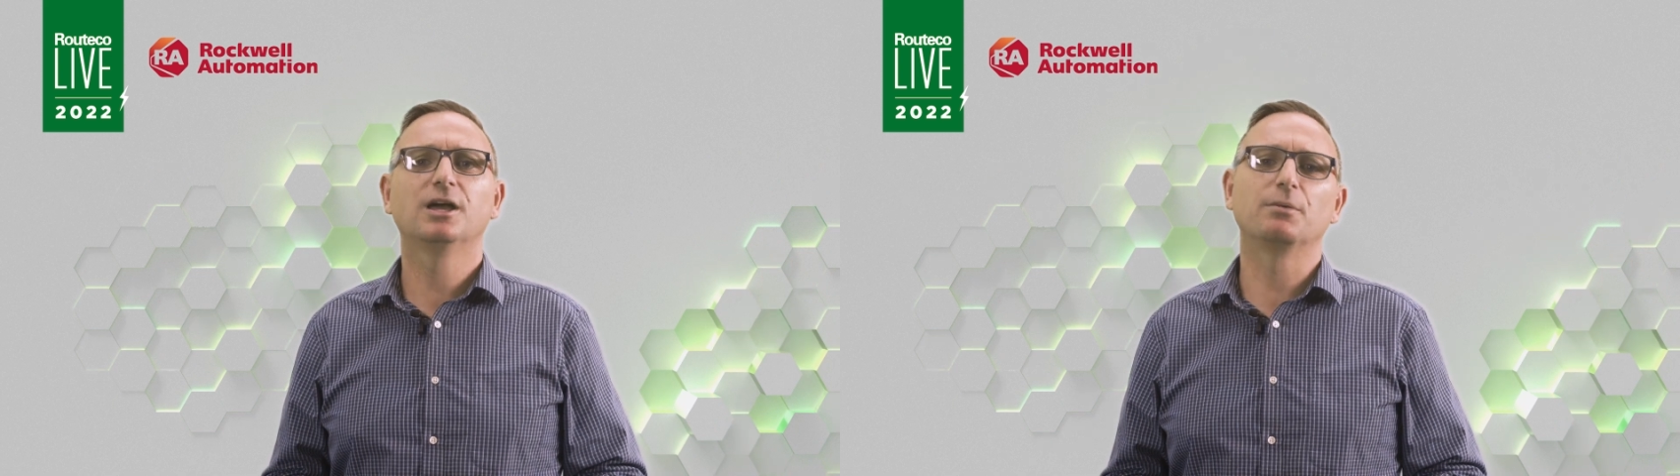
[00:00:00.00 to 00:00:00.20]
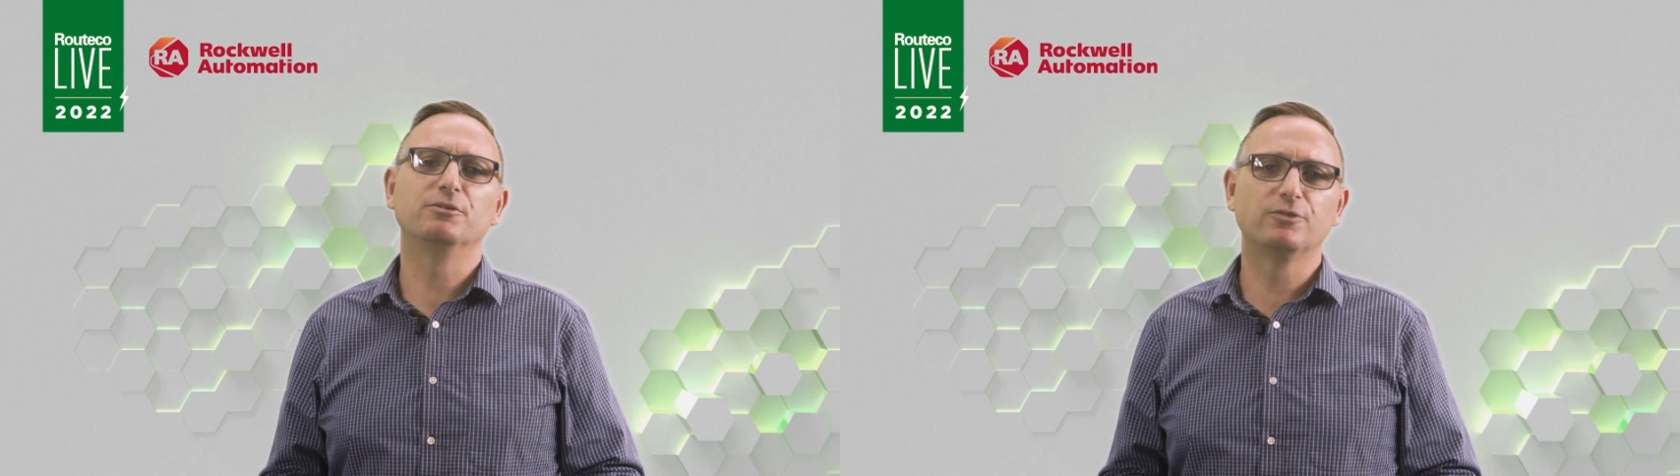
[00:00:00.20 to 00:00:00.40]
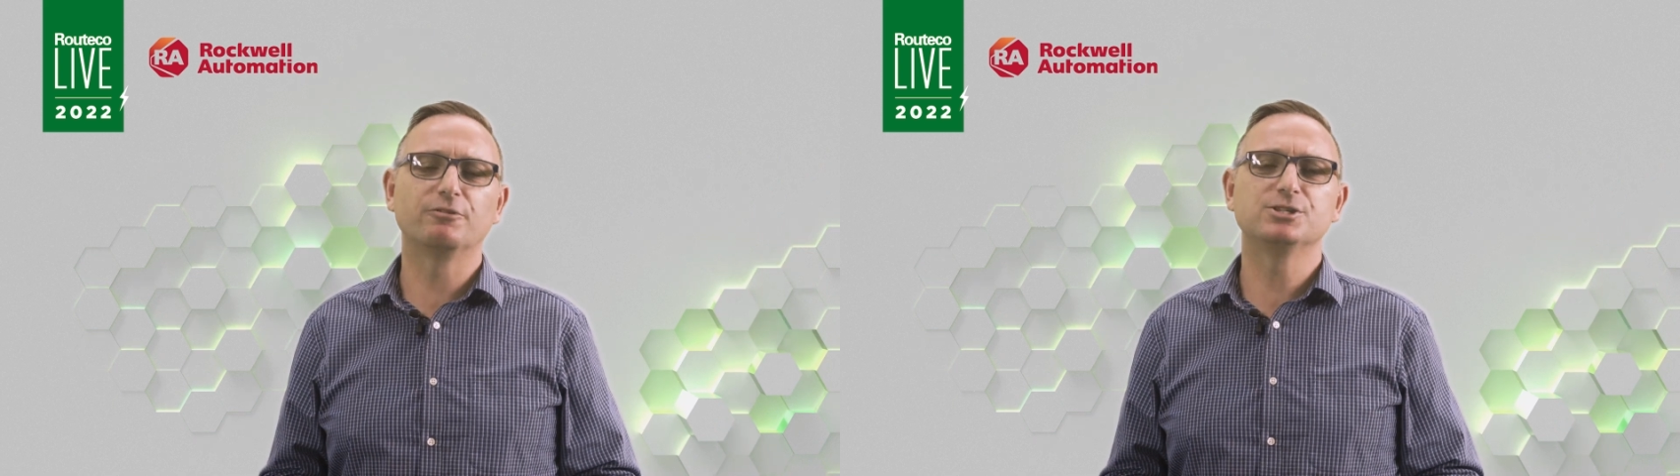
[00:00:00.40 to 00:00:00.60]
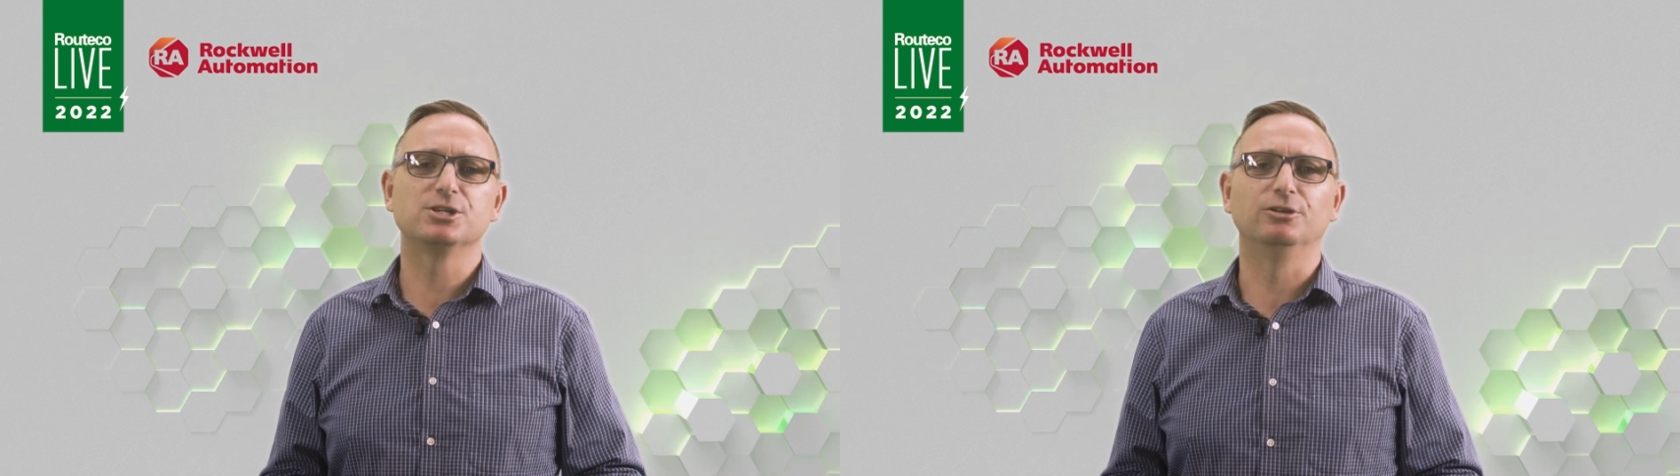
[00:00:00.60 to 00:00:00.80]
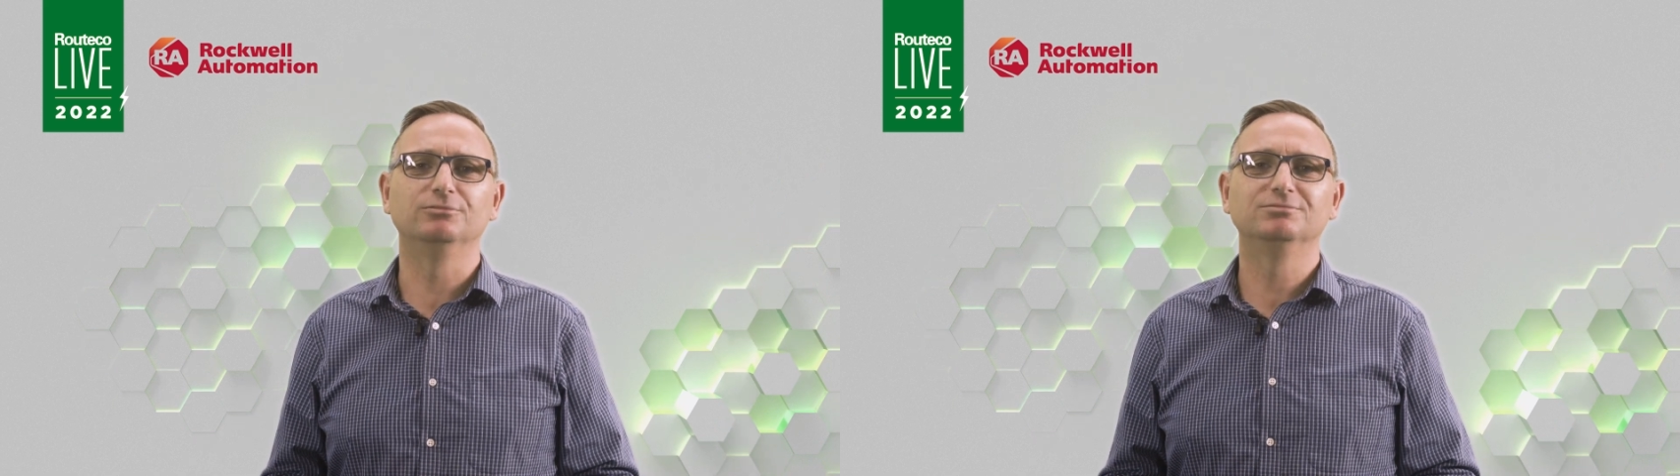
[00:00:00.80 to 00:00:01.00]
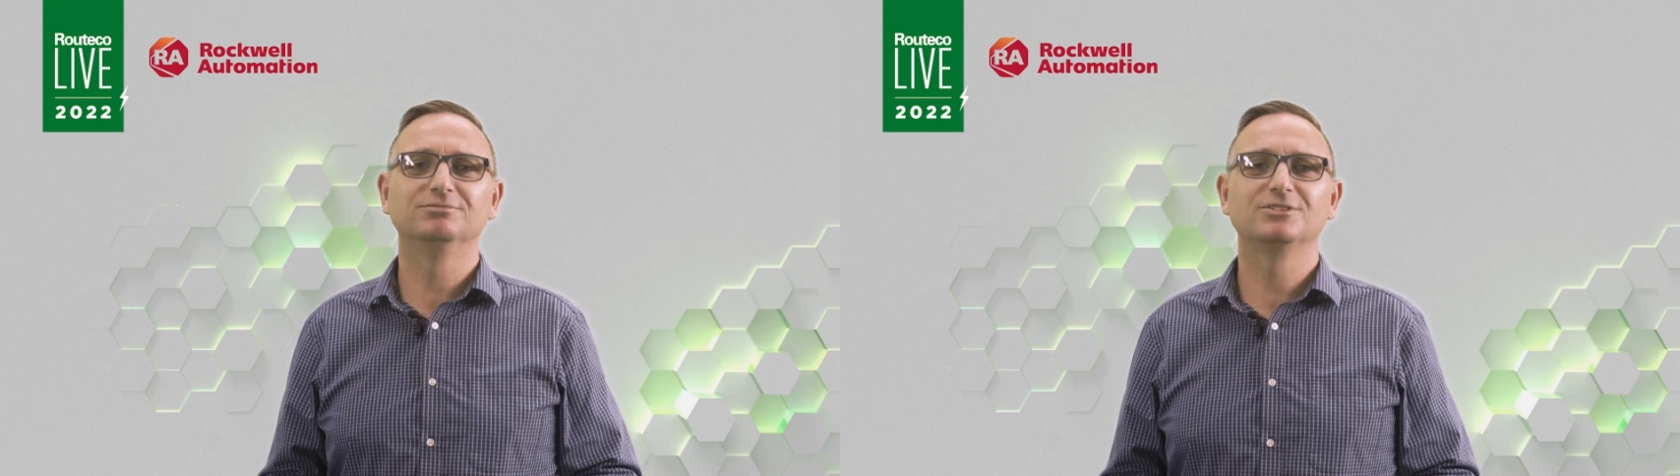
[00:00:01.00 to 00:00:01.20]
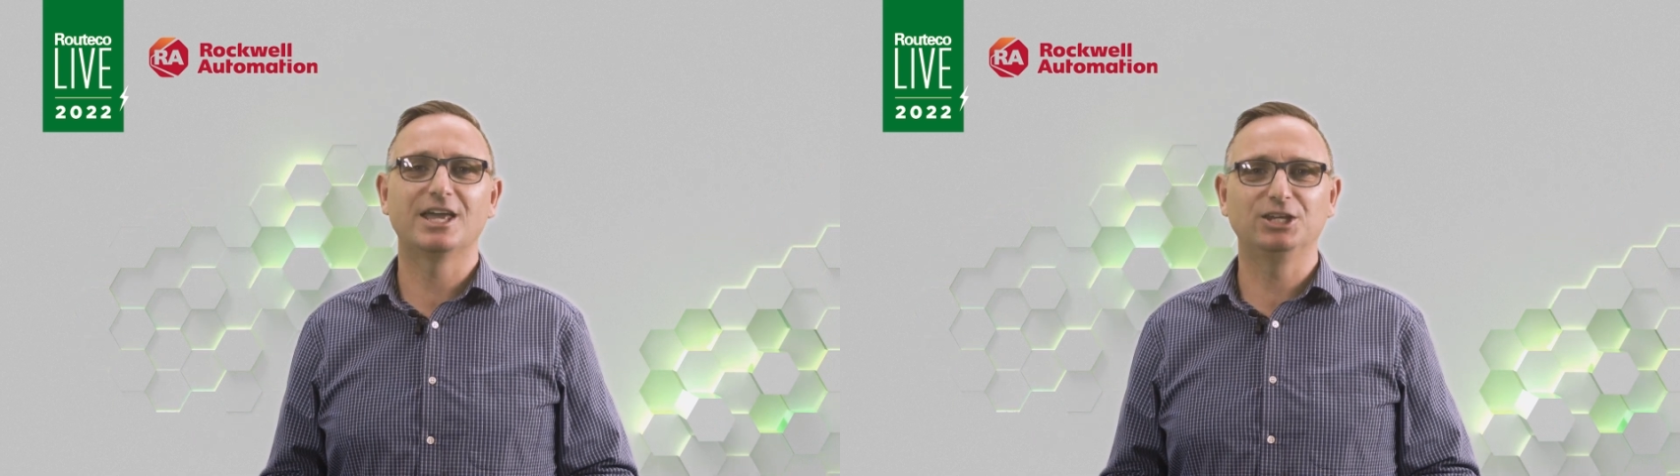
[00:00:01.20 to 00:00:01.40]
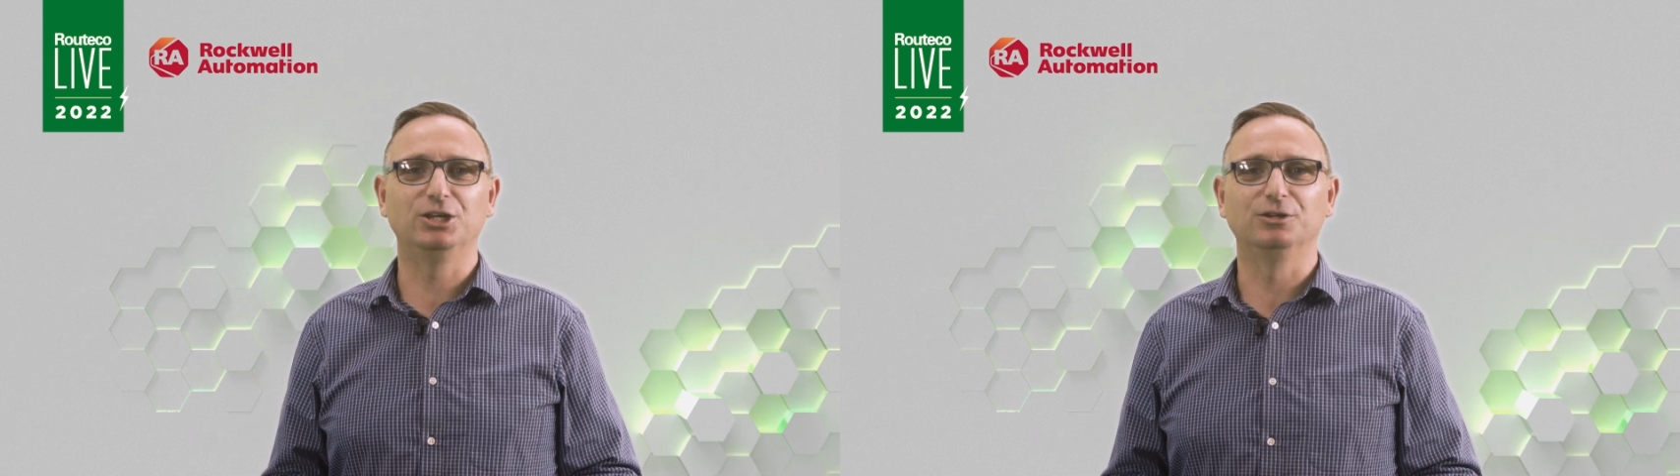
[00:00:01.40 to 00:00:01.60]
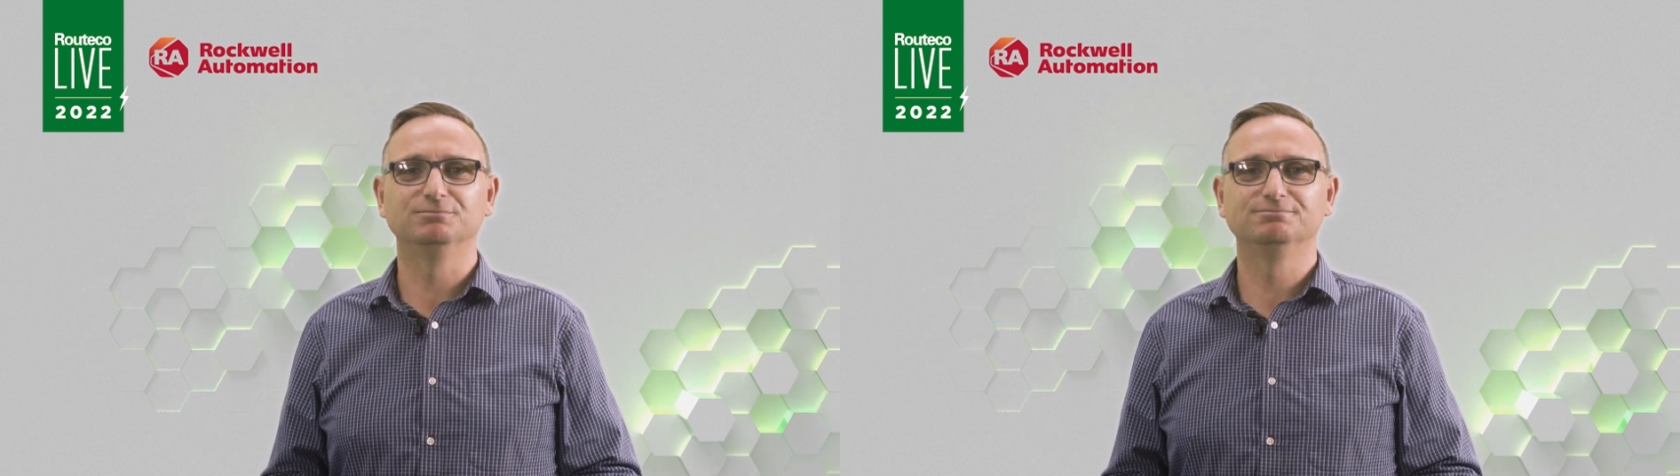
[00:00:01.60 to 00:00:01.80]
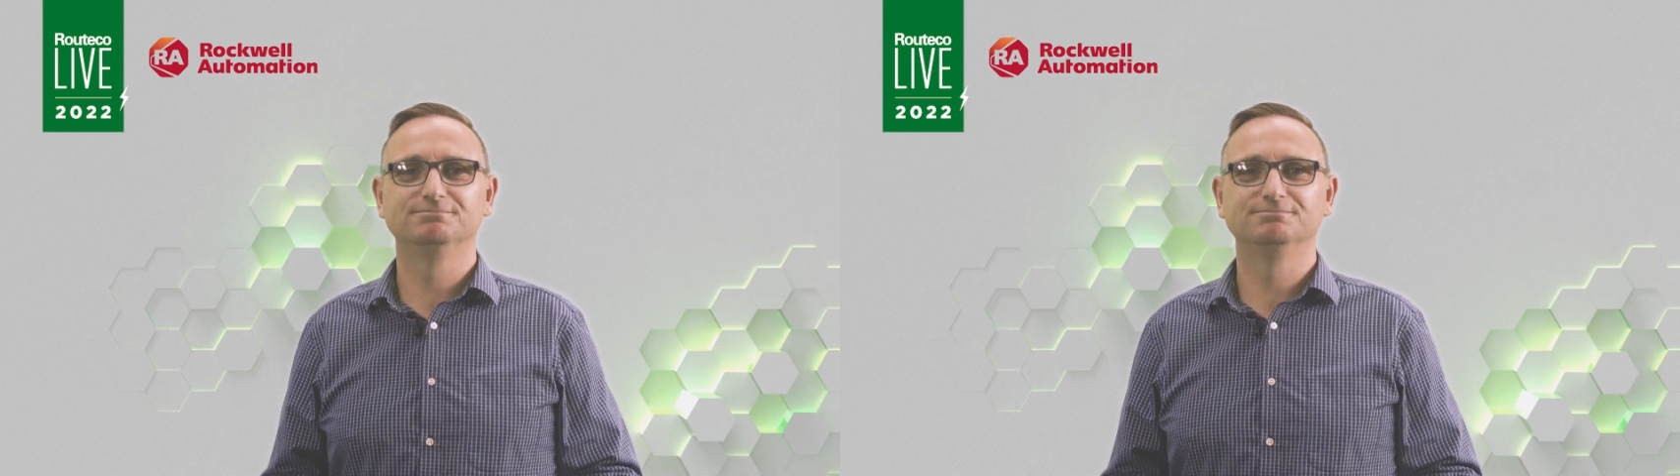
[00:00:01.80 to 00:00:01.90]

coming very soon. Thank you.